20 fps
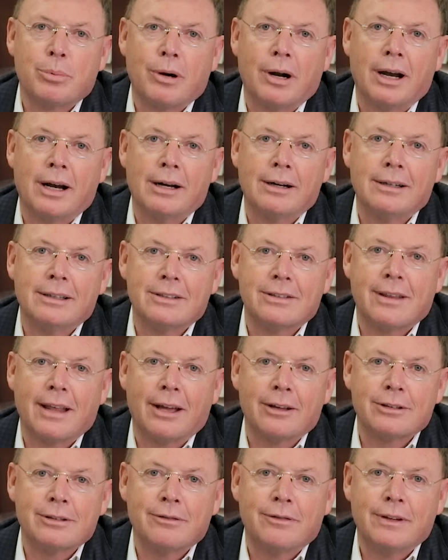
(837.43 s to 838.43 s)
Pryor, his
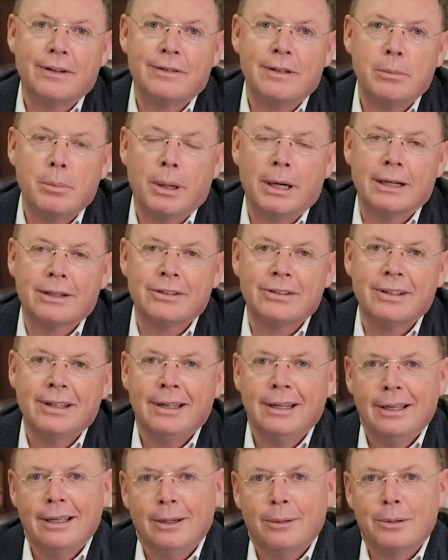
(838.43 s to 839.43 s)
$1,050,
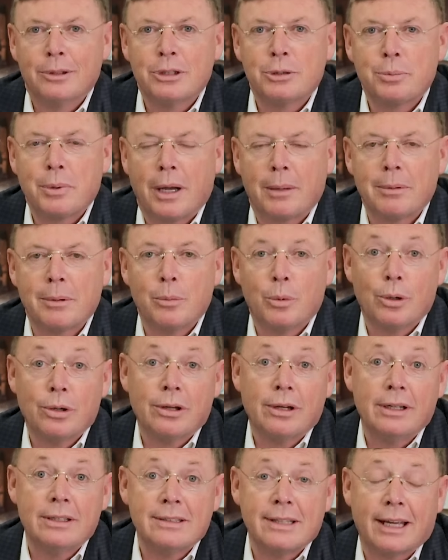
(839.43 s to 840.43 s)
which is probably more
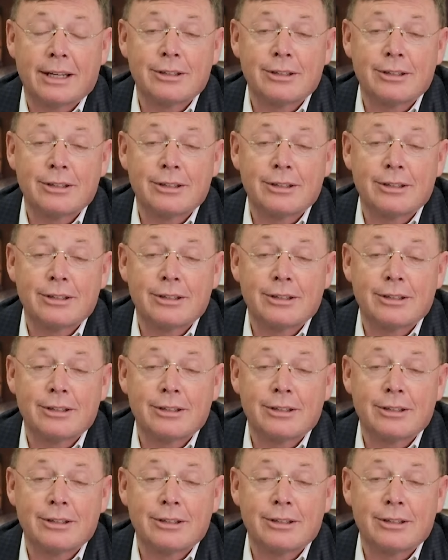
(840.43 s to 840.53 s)
than he's